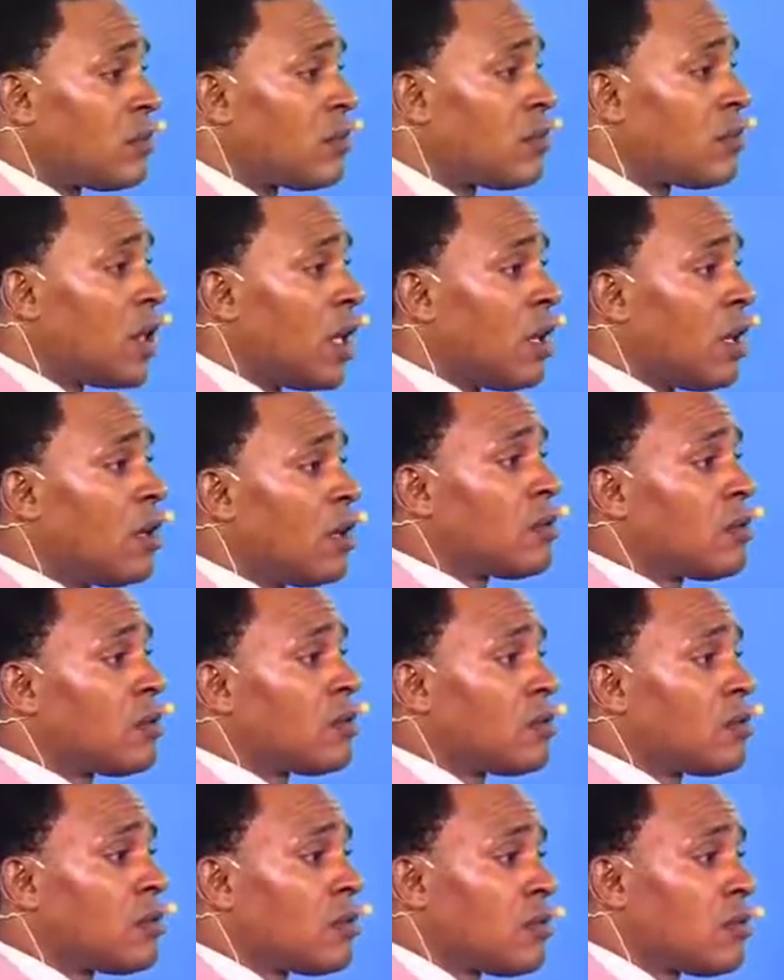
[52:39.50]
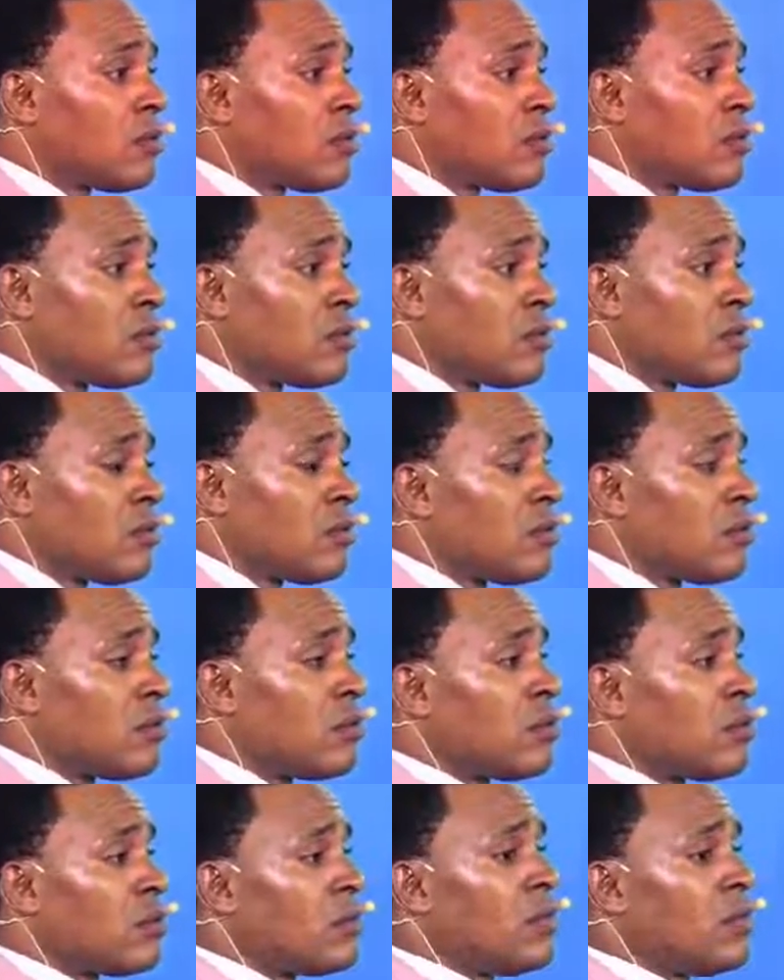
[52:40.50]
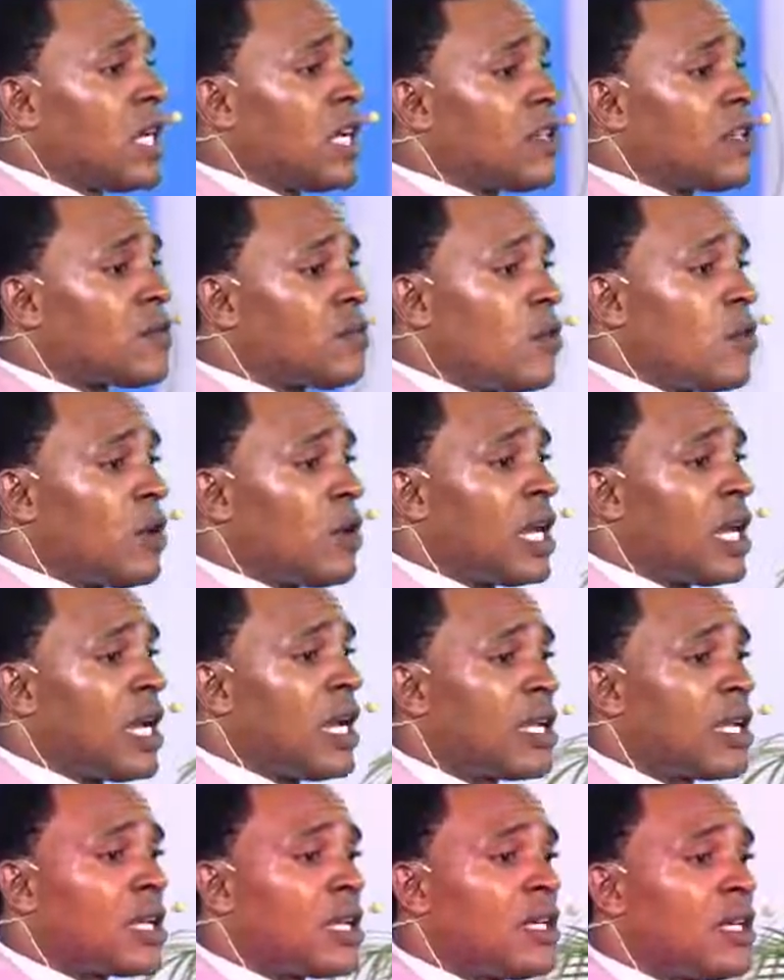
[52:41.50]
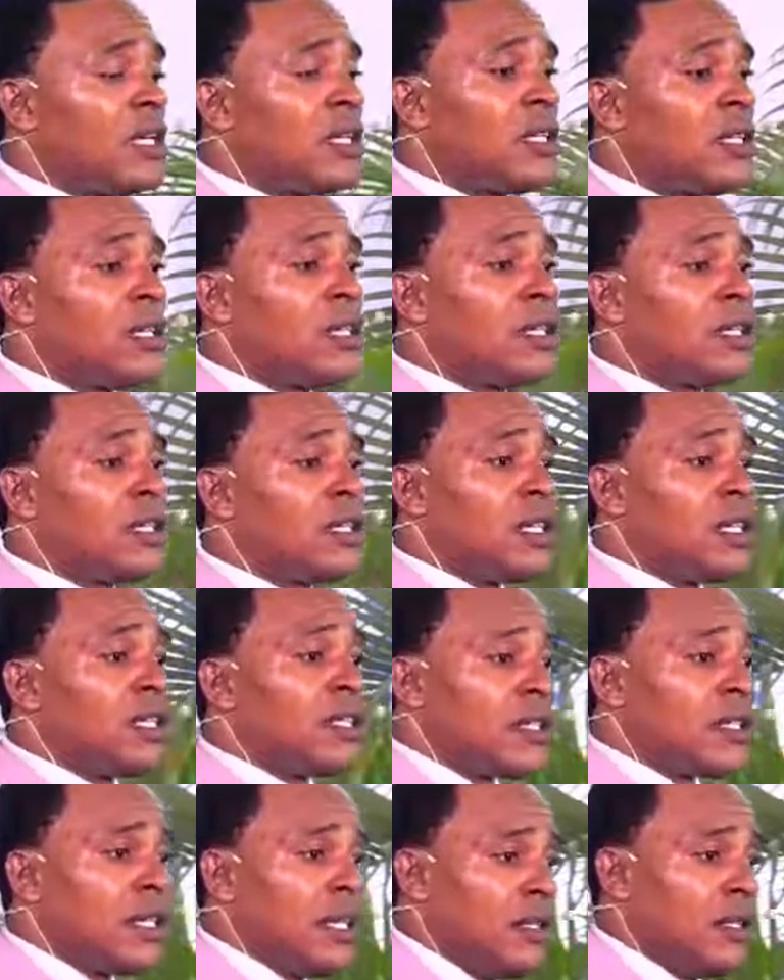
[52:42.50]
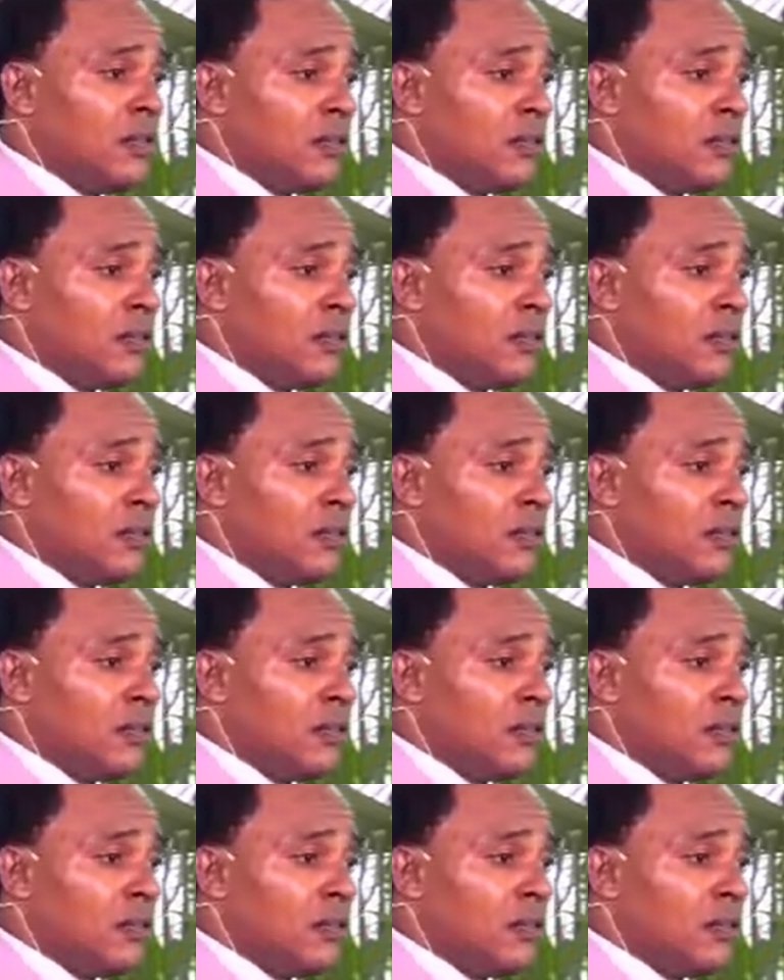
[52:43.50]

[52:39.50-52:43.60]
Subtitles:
That is more like the sin.